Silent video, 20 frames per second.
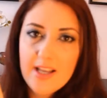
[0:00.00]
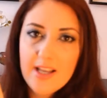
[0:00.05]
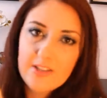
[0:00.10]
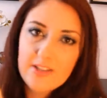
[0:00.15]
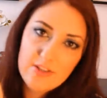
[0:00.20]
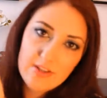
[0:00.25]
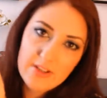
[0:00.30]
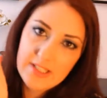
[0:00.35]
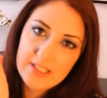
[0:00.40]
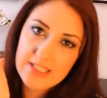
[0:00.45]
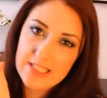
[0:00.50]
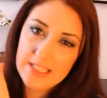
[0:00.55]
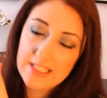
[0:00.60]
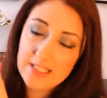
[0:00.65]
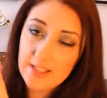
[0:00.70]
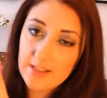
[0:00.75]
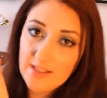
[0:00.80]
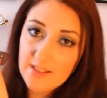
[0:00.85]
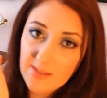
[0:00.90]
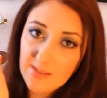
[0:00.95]
As you can see,
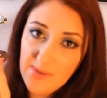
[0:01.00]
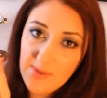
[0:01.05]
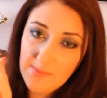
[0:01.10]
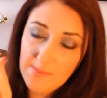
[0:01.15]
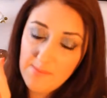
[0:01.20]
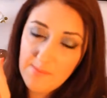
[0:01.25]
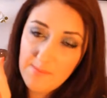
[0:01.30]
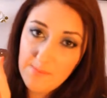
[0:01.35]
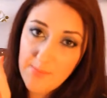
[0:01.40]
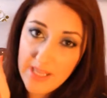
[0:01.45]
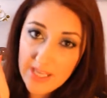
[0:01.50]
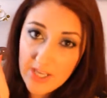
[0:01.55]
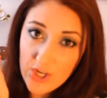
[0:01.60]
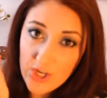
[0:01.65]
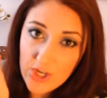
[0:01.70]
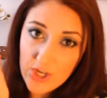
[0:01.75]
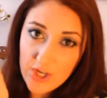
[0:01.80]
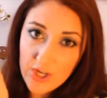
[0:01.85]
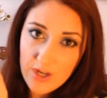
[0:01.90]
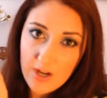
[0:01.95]
it's a little bit
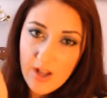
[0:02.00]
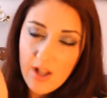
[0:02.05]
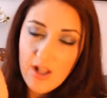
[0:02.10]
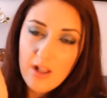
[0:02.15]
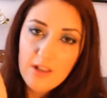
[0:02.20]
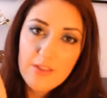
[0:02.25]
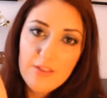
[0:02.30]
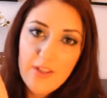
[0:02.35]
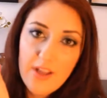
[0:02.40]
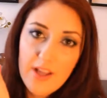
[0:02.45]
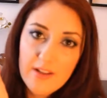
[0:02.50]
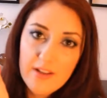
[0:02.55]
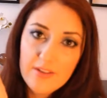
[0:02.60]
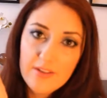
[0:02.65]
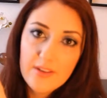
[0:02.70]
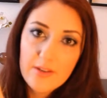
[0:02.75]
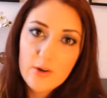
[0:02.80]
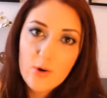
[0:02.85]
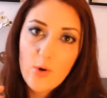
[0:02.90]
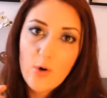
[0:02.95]
pinker than
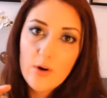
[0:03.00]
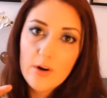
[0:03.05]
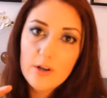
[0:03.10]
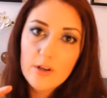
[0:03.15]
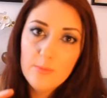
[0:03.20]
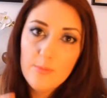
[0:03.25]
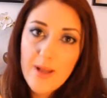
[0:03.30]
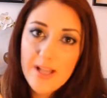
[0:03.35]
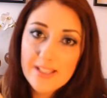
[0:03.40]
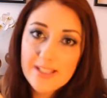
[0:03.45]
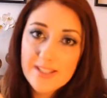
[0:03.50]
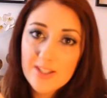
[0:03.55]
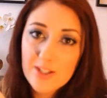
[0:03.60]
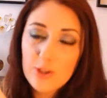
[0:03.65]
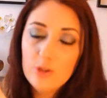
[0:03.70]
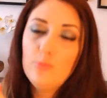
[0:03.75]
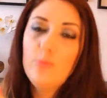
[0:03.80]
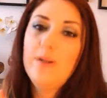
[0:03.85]
the coral pencil,